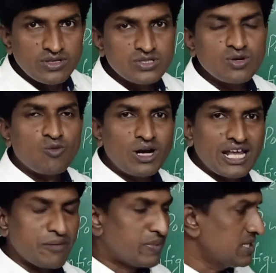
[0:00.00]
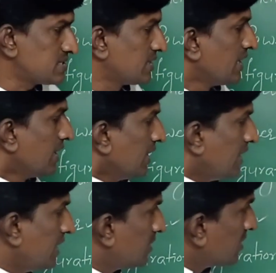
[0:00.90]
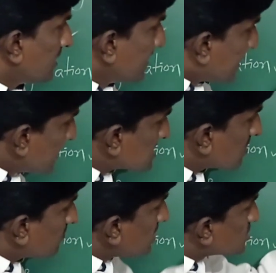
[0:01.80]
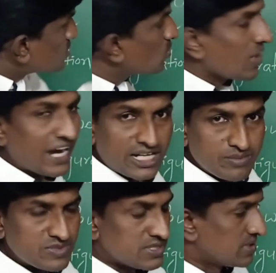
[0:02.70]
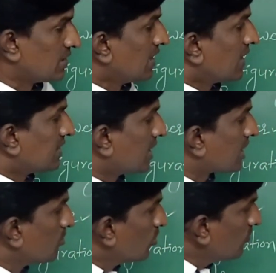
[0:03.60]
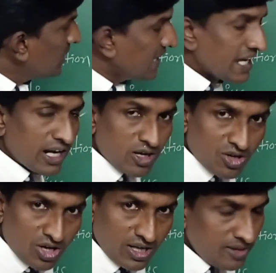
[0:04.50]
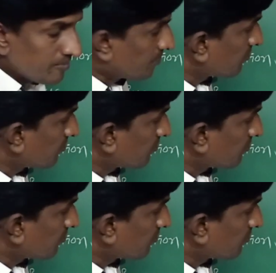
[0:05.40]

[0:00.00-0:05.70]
So what happens in case of these two atoms, the removing electron